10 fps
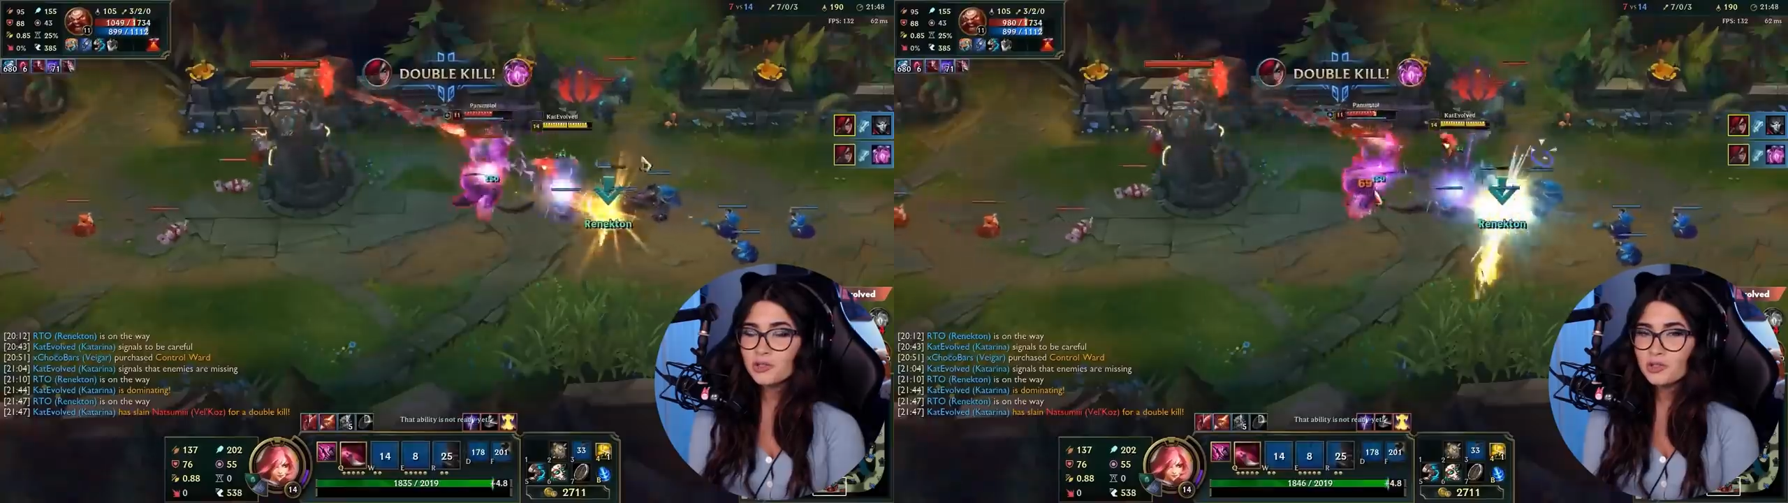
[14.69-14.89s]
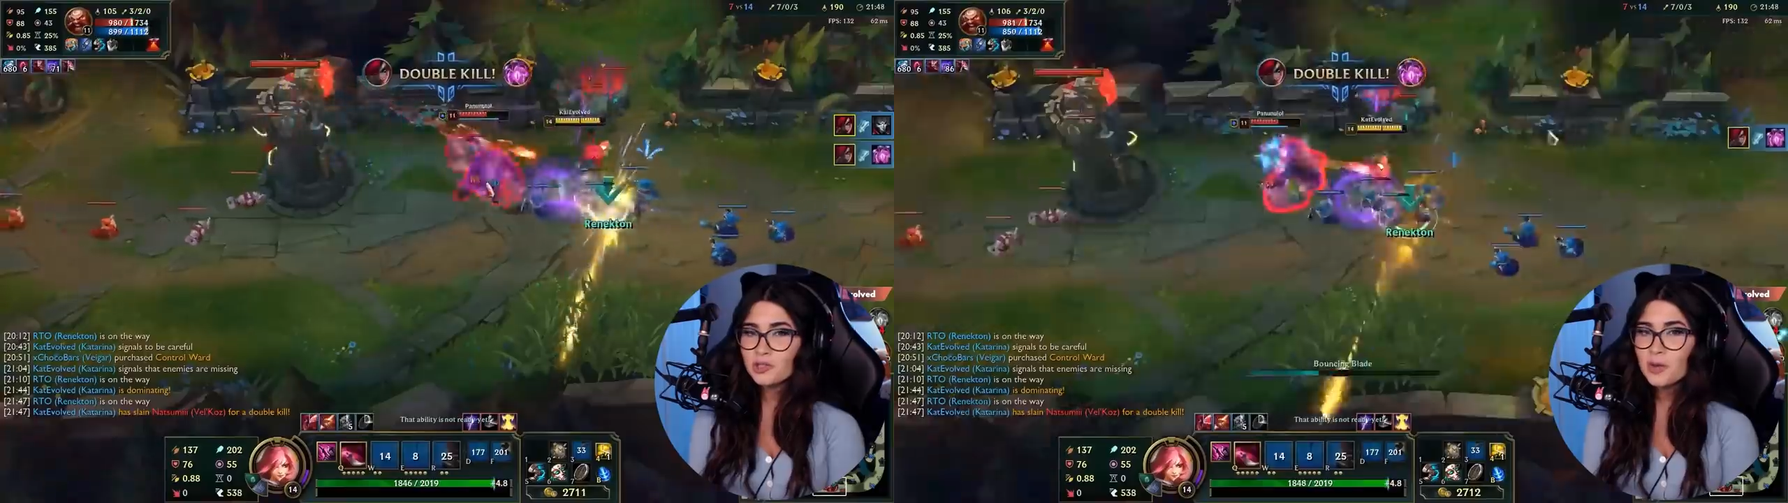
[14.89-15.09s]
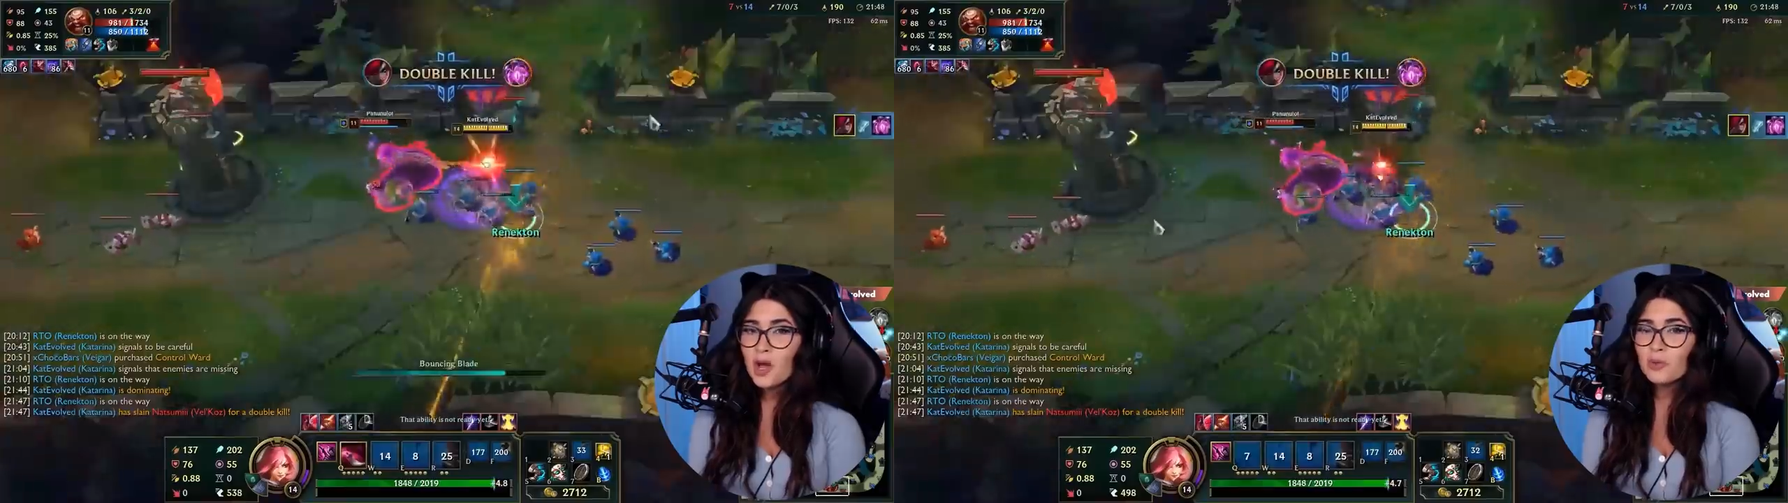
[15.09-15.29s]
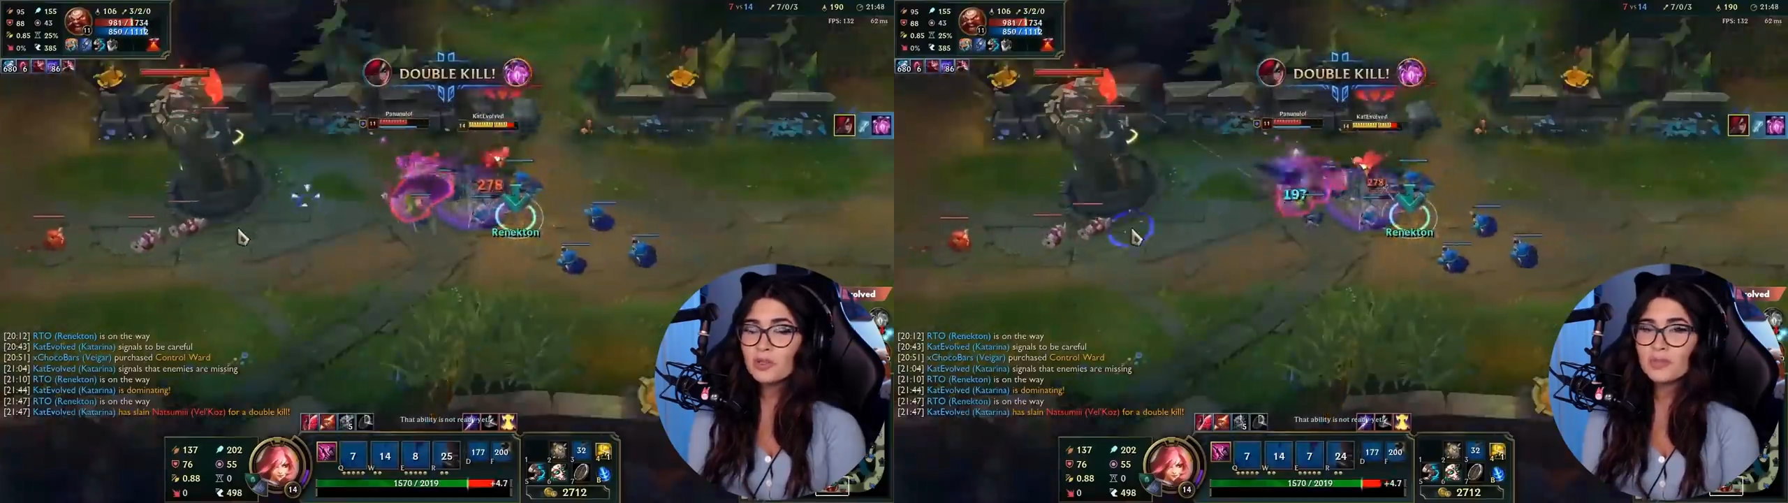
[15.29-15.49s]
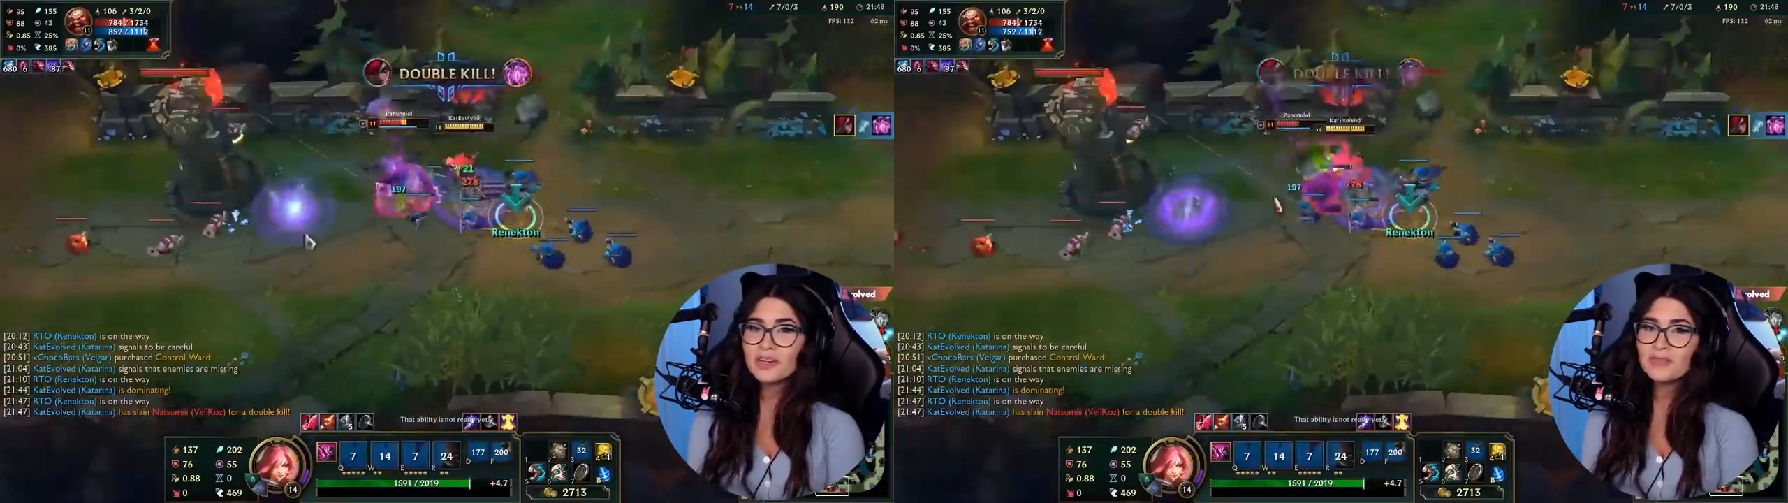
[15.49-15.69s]
YouTube
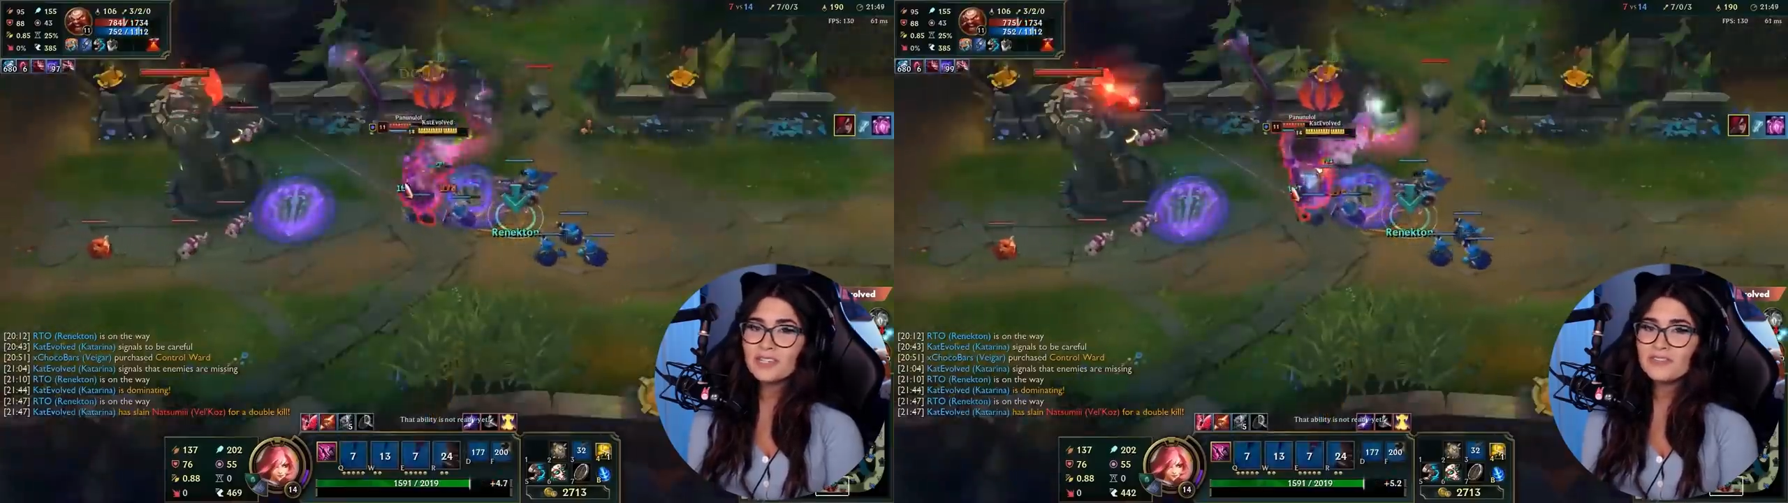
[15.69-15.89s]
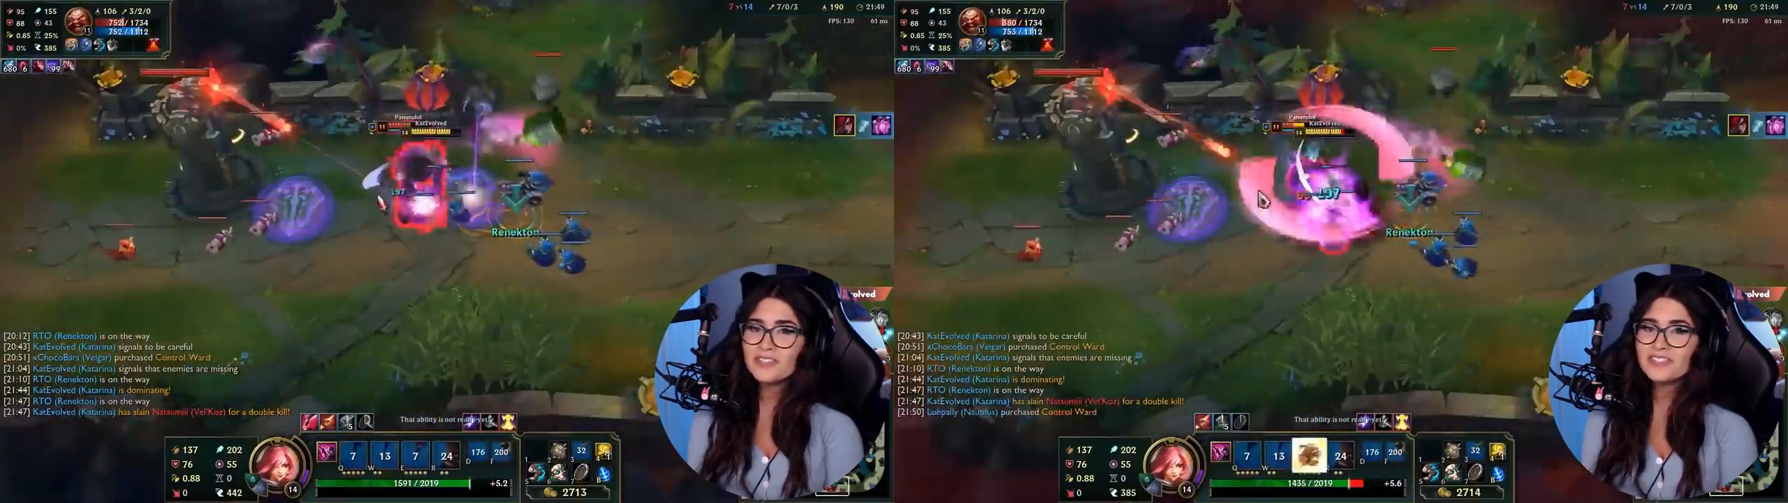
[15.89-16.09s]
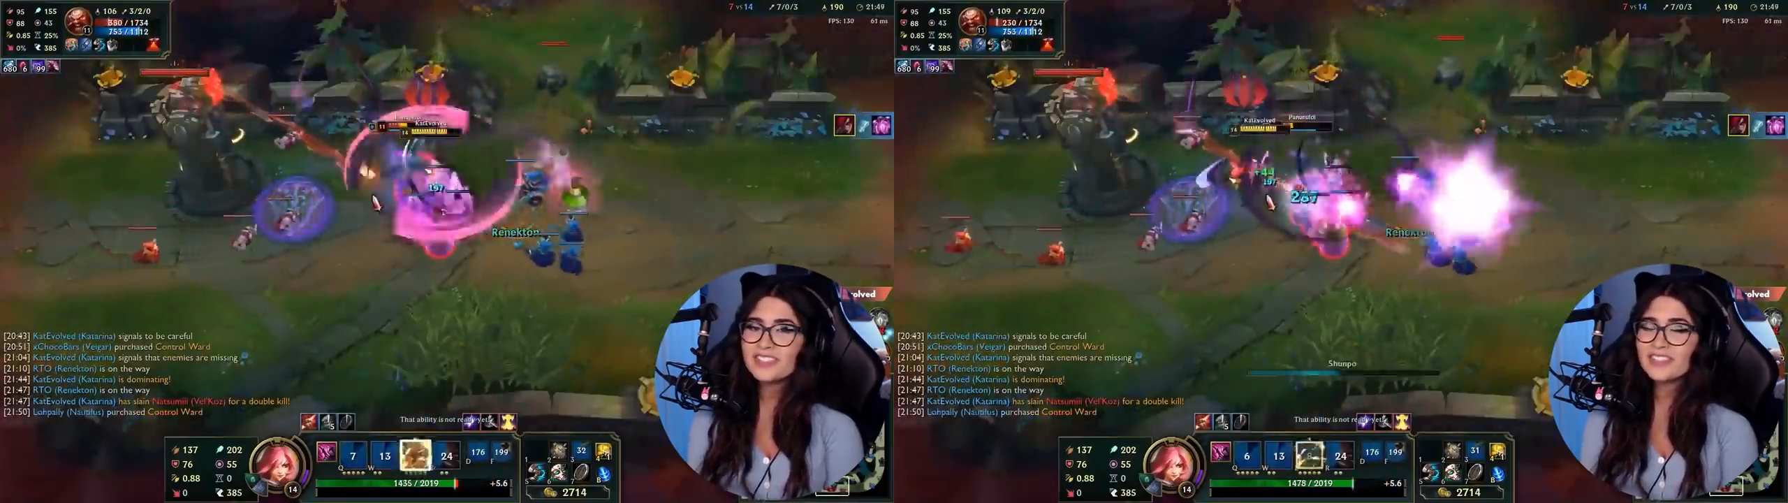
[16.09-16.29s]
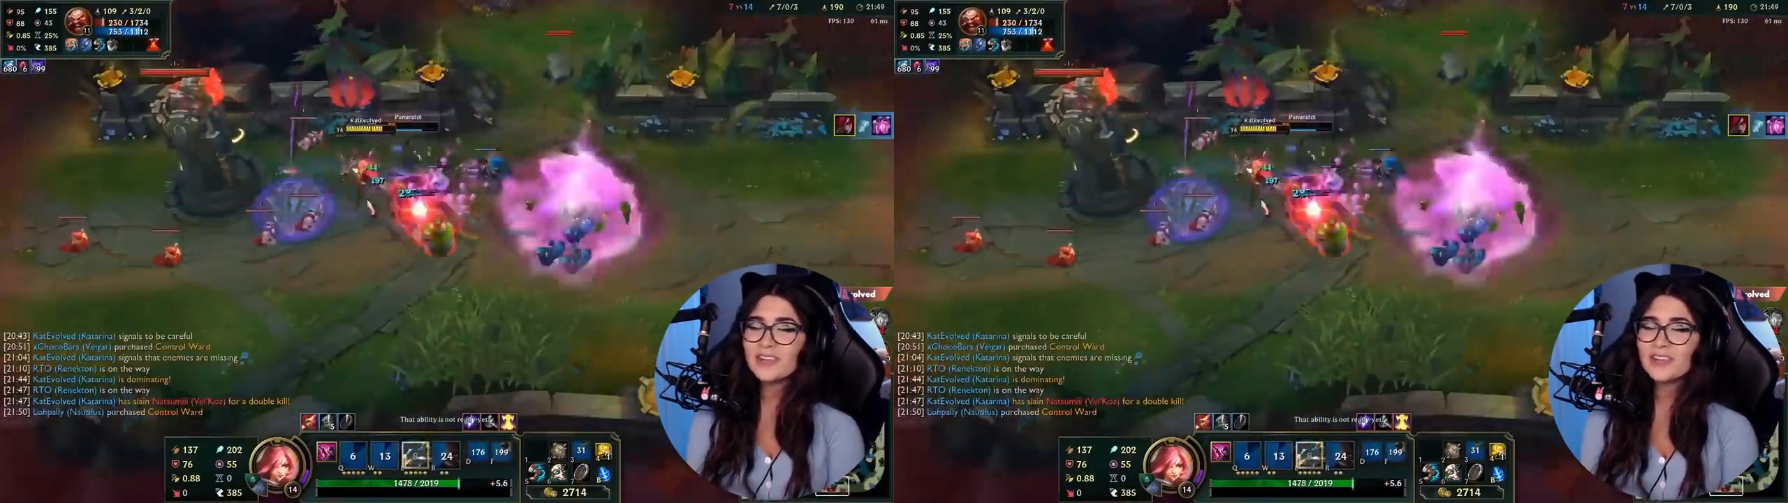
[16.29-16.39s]
with many, many views,